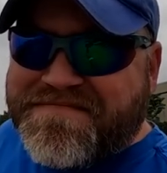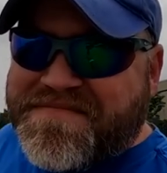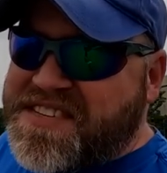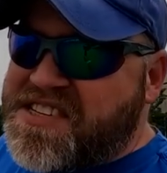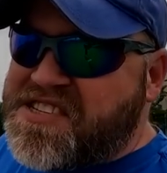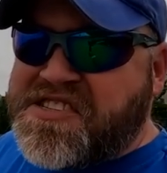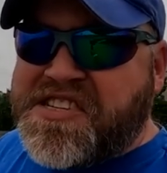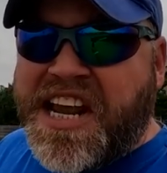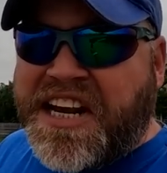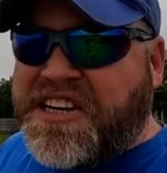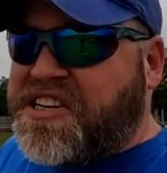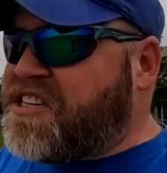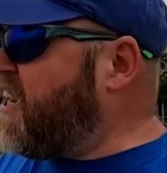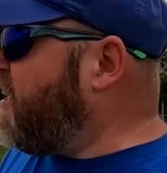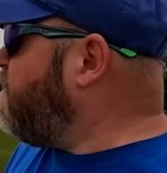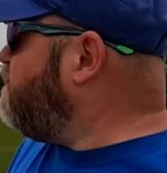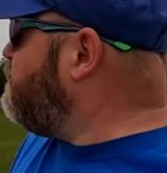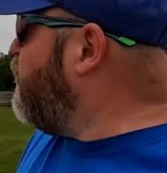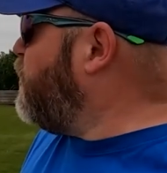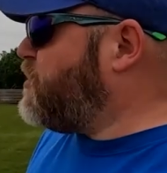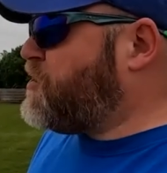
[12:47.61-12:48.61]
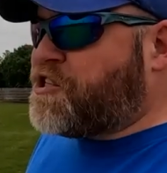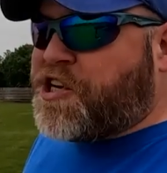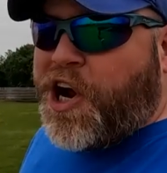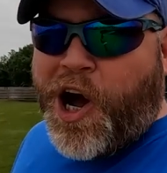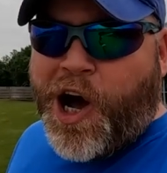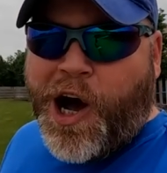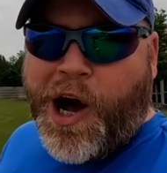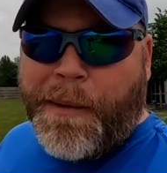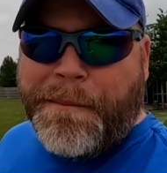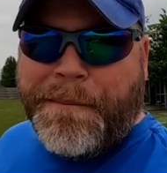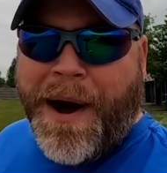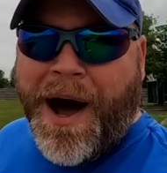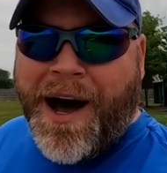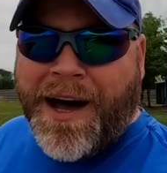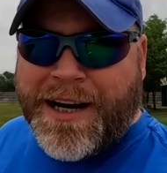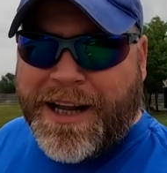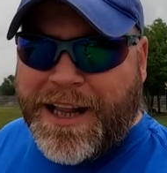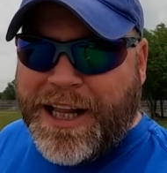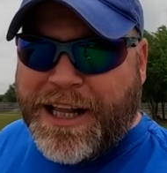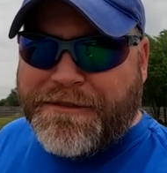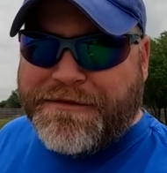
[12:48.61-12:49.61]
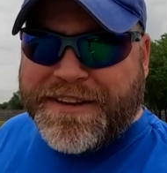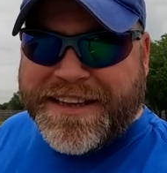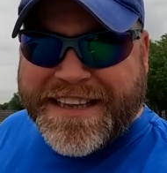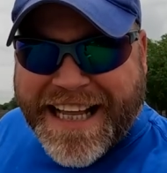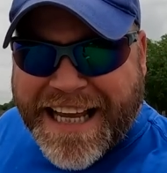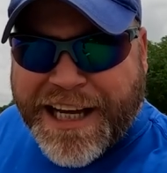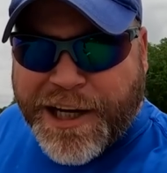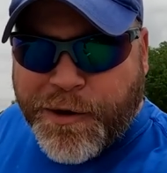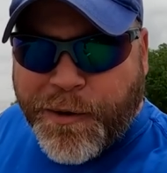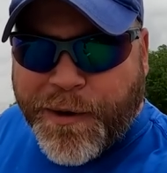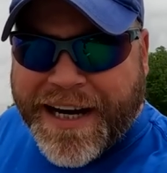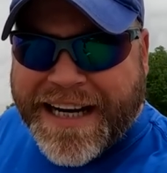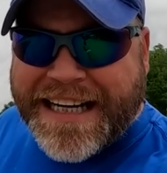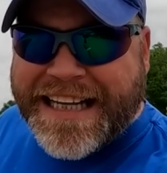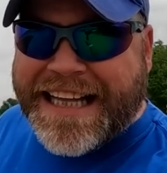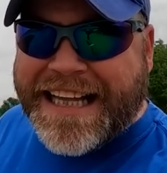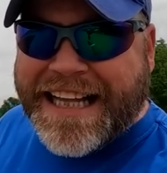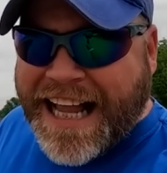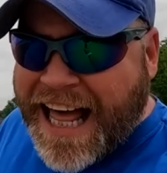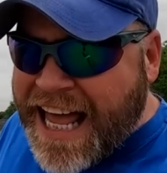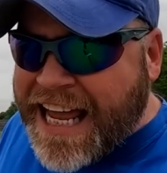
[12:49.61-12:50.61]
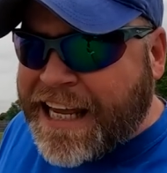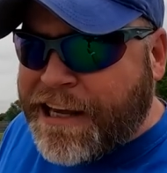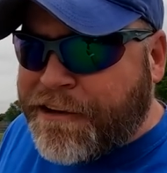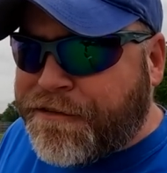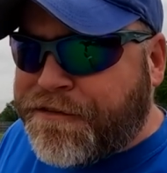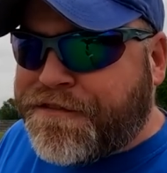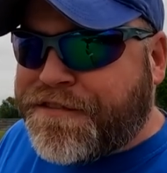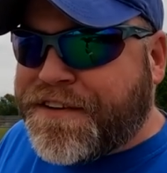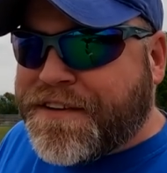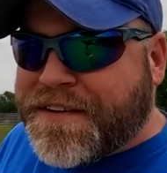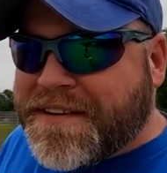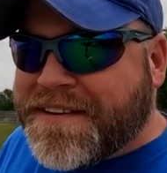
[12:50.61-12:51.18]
60-foot tall bottle of liquid life.